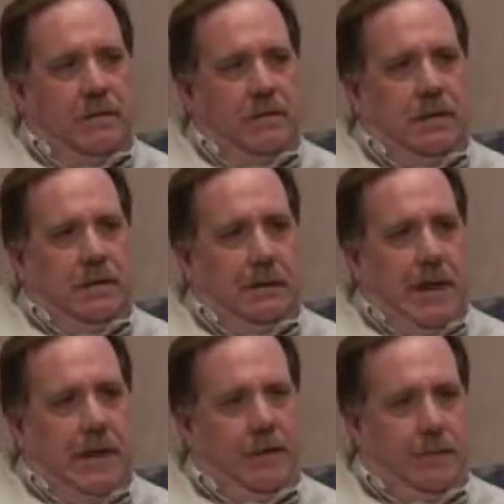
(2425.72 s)
um,
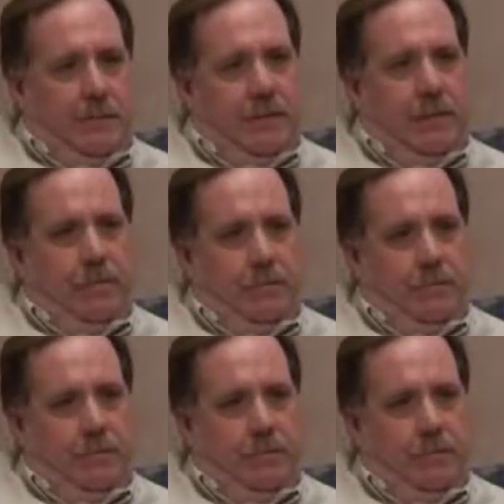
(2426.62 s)
hangar group,
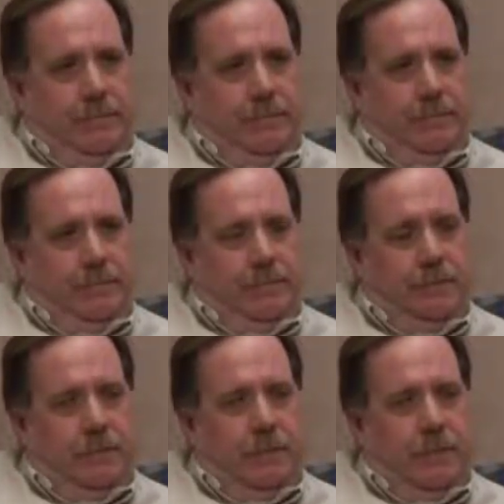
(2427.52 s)

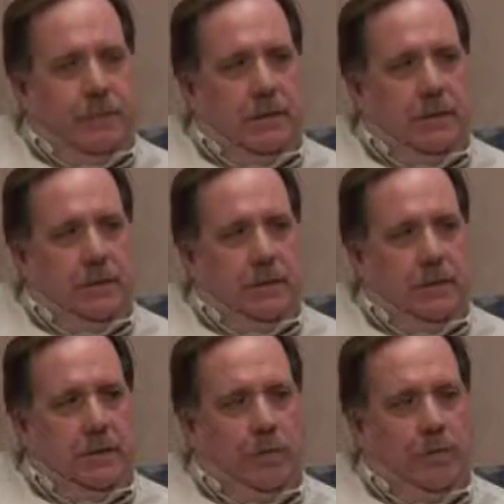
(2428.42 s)
um,
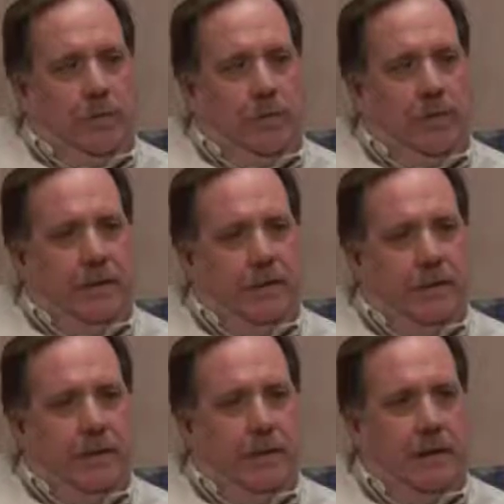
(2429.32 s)
which would be
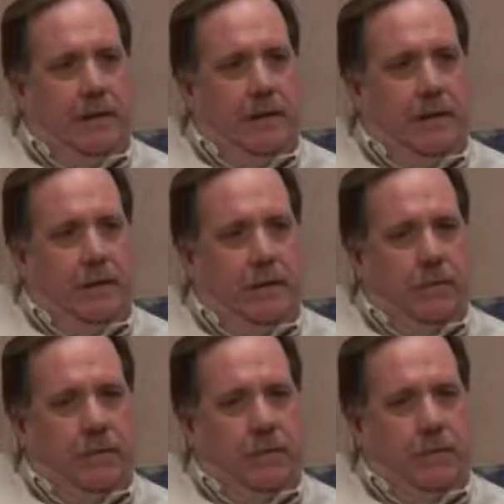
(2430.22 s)
assigning in
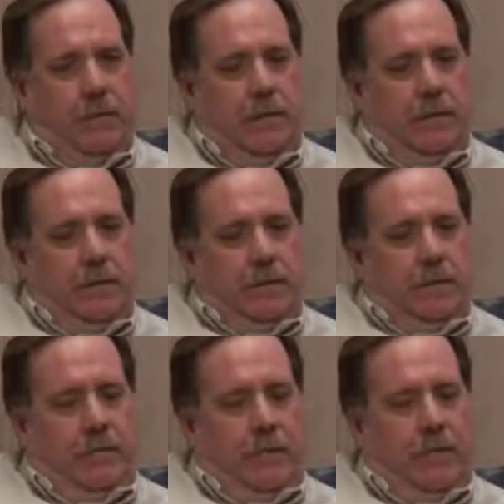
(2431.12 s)
order
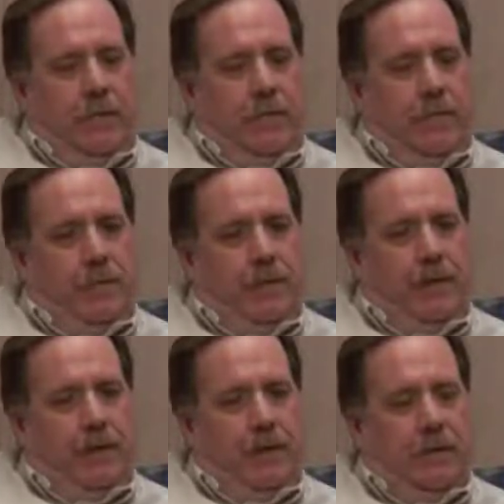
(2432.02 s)
for our members to
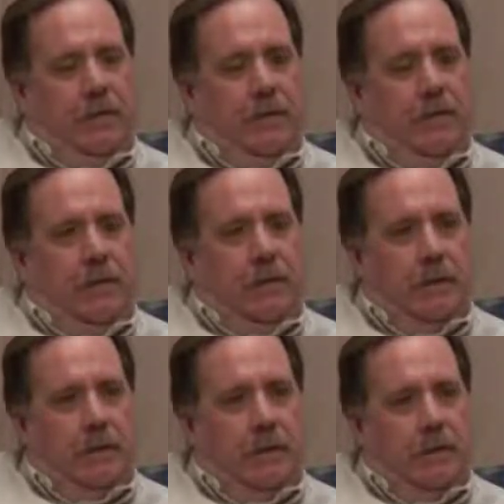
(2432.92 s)
be eligible to
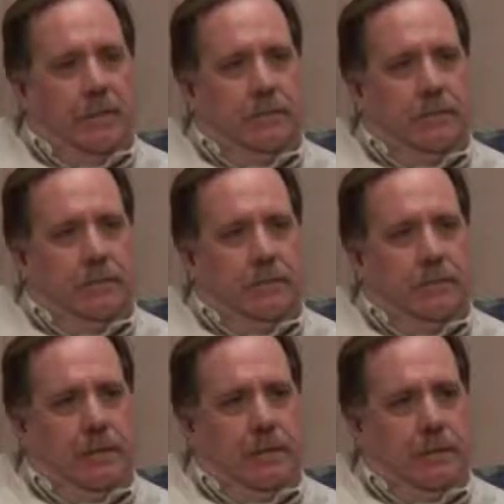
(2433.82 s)
collect
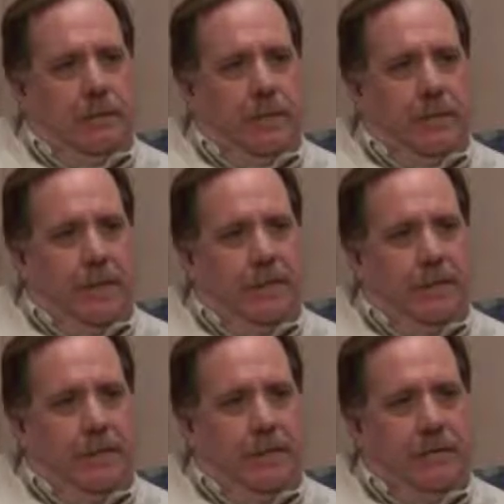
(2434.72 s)
their strike
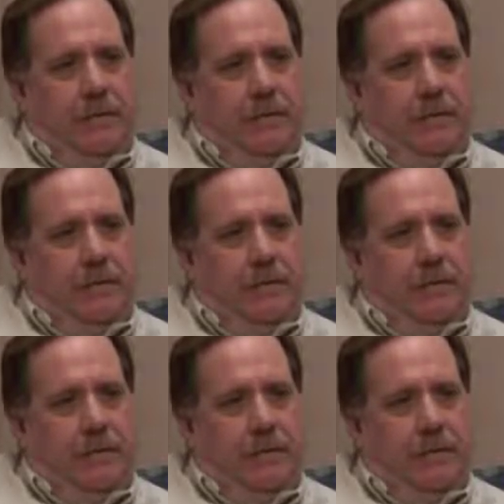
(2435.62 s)
benefit